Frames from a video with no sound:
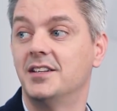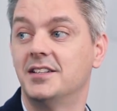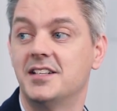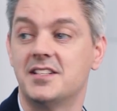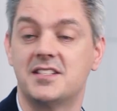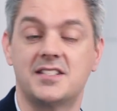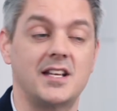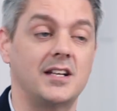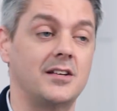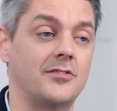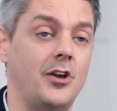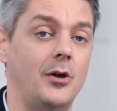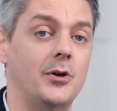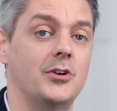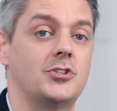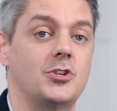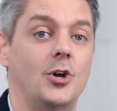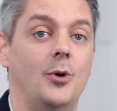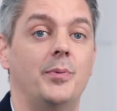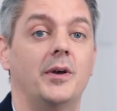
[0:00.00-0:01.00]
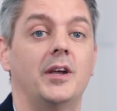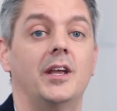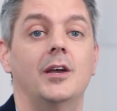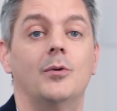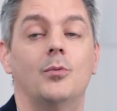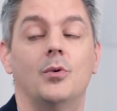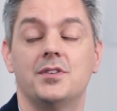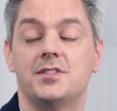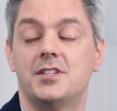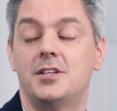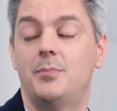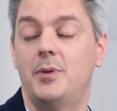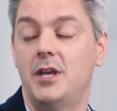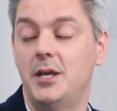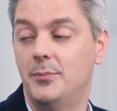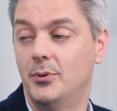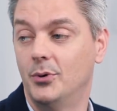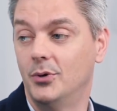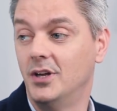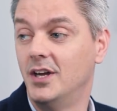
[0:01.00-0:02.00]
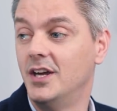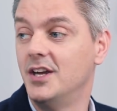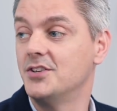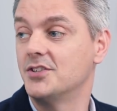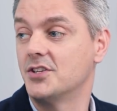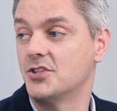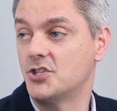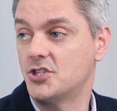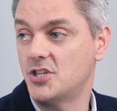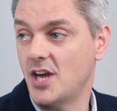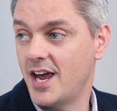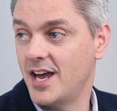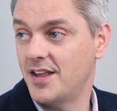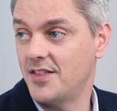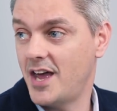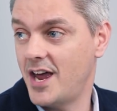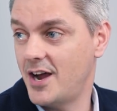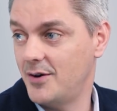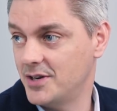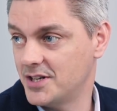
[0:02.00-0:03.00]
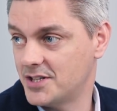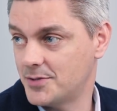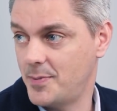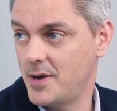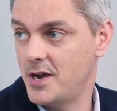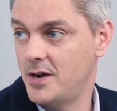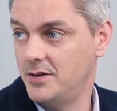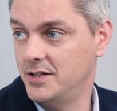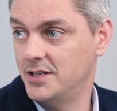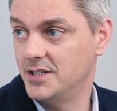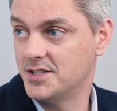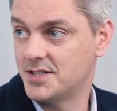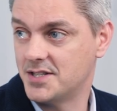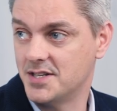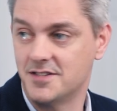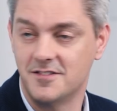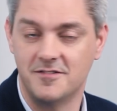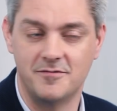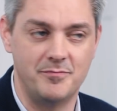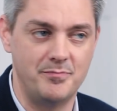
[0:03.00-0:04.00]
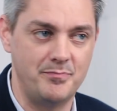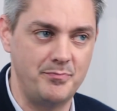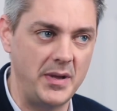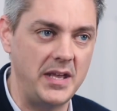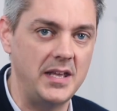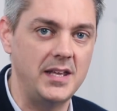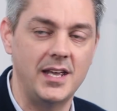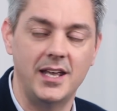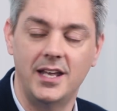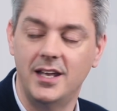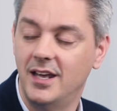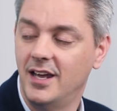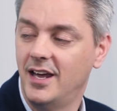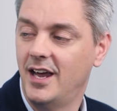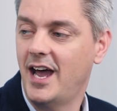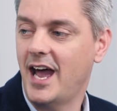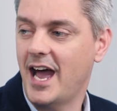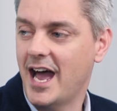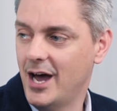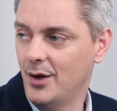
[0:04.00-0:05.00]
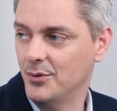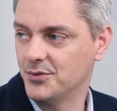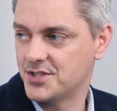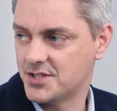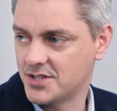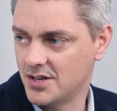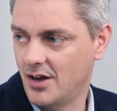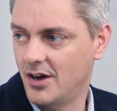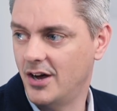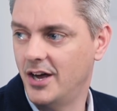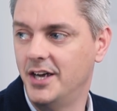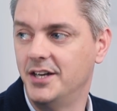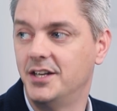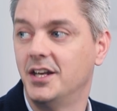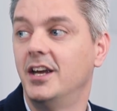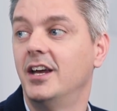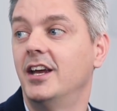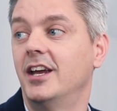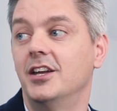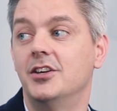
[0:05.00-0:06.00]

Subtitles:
And instead of going shopping, it wanted people to share their experiences of being outside,